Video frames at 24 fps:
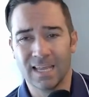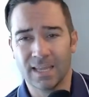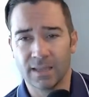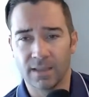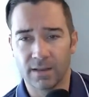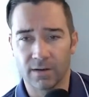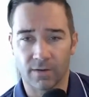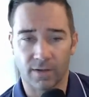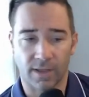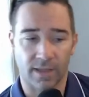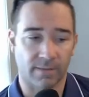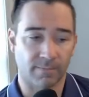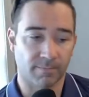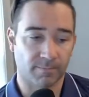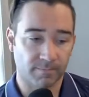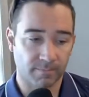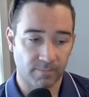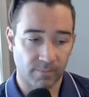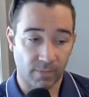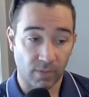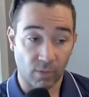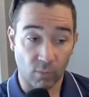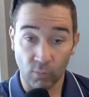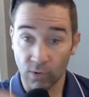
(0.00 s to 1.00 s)
And
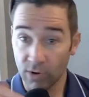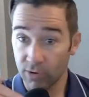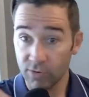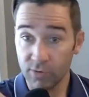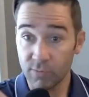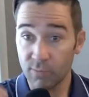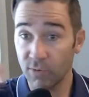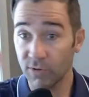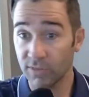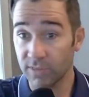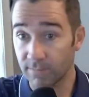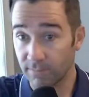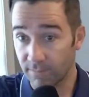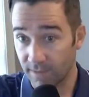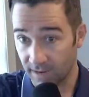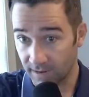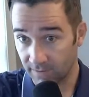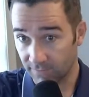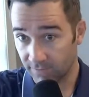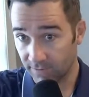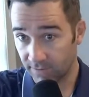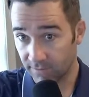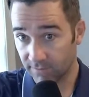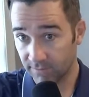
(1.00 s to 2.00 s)
where you put the
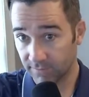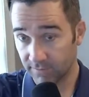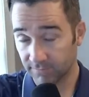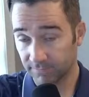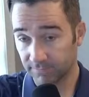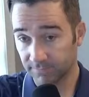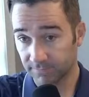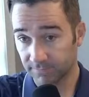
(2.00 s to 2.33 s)
benefits,